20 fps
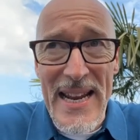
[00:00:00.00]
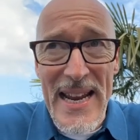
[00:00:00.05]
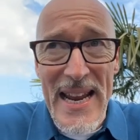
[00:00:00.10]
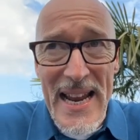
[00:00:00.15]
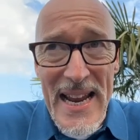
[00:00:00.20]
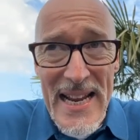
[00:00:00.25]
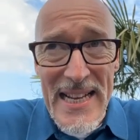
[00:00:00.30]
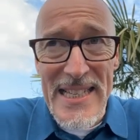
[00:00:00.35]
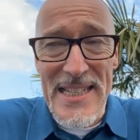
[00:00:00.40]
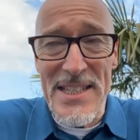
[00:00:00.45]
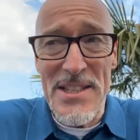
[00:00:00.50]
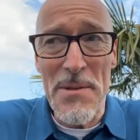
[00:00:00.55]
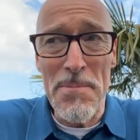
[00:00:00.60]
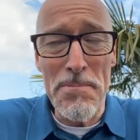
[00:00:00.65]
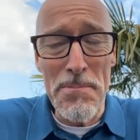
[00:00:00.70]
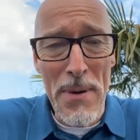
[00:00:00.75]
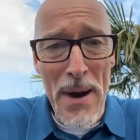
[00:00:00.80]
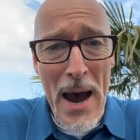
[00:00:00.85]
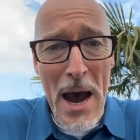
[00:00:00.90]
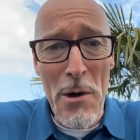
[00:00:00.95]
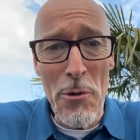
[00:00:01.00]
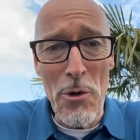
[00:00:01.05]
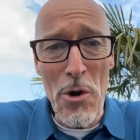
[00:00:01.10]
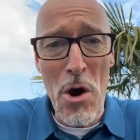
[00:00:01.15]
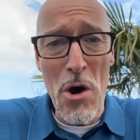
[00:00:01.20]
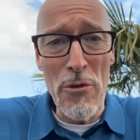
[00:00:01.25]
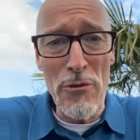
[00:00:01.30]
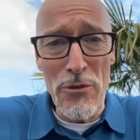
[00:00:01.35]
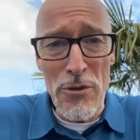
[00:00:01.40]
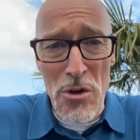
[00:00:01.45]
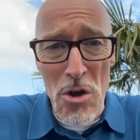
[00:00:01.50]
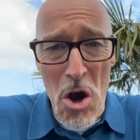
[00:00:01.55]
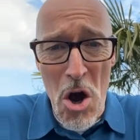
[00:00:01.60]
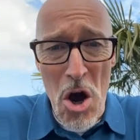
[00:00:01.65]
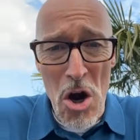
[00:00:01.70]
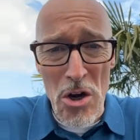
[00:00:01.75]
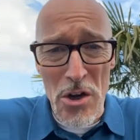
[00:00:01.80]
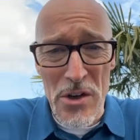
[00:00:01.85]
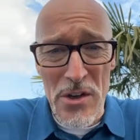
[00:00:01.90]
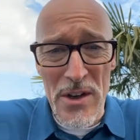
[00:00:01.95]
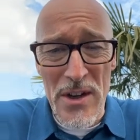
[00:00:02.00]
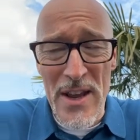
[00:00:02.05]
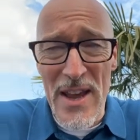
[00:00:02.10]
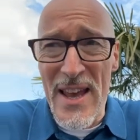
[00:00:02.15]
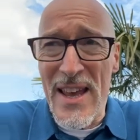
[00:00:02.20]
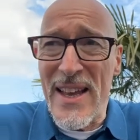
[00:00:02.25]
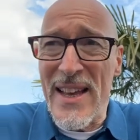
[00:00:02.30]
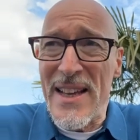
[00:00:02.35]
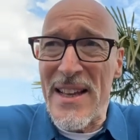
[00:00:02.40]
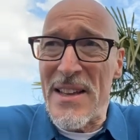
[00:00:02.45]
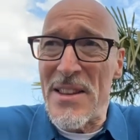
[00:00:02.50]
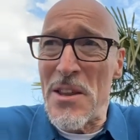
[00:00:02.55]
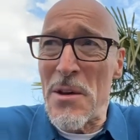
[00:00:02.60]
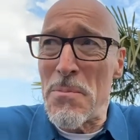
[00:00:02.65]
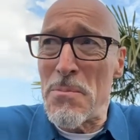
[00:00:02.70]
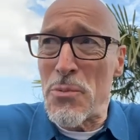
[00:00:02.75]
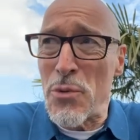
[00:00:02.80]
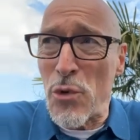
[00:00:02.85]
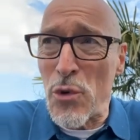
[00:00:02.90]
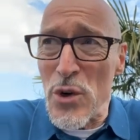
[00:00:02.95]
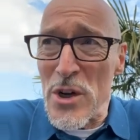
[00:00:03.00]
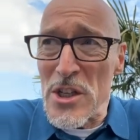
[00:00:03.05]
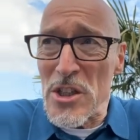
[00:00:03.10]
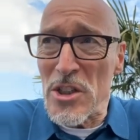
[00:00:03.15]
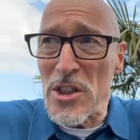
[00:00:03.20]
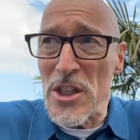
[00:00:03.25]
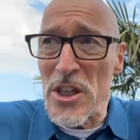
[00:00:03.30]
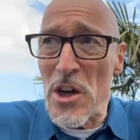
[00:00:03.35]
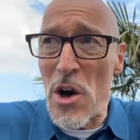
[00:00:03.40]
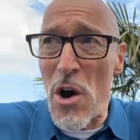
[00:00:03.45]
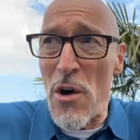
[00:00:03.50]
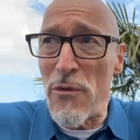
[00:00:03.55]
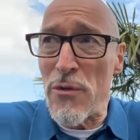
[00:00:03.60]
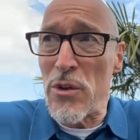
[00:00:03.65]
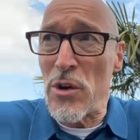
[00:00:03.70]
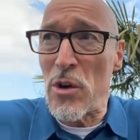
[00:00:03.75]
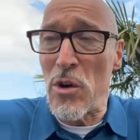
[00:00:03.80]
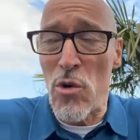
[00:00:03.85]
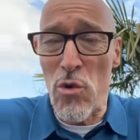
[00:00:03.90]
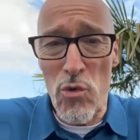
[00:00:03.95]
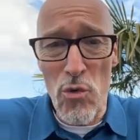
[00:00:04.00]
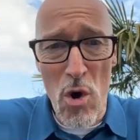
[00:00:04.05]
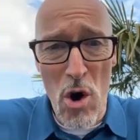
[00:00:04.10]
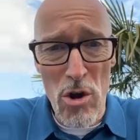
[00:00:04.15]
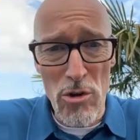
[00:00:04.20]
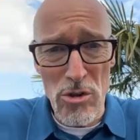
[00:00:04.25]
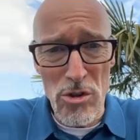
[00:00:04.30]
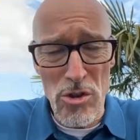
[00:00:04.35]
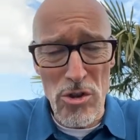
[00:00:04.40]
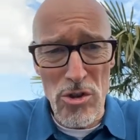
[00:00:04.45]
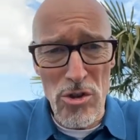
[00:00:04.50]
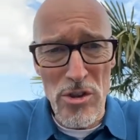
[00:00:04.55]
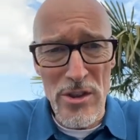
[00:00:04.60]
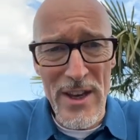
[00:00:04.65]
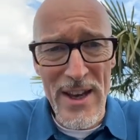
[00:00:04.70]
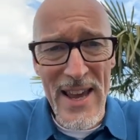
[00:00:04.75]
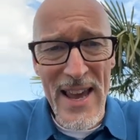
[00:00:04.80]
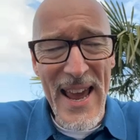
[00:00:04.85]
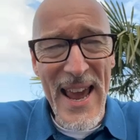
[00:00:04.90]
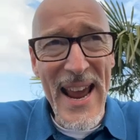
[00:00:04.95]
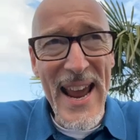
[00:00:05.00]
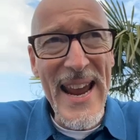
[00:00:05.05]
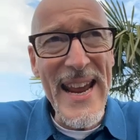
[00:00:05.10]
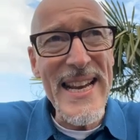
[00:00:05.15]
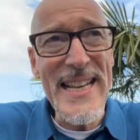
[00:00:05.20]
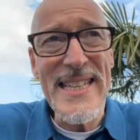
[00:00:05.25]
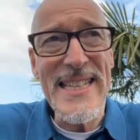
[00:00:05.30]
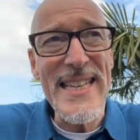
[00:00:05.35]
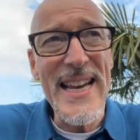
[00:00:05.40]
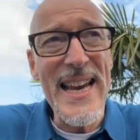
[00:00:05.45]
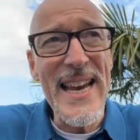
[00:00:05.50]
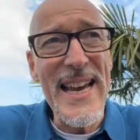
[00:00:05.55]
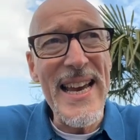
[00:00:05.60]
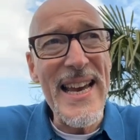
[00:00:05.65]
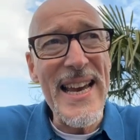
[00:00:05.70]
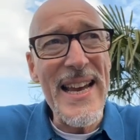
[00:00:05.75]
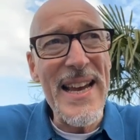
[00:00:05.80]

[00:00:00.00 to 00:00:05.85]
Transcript: It is the power of God. The preaching of the cross is,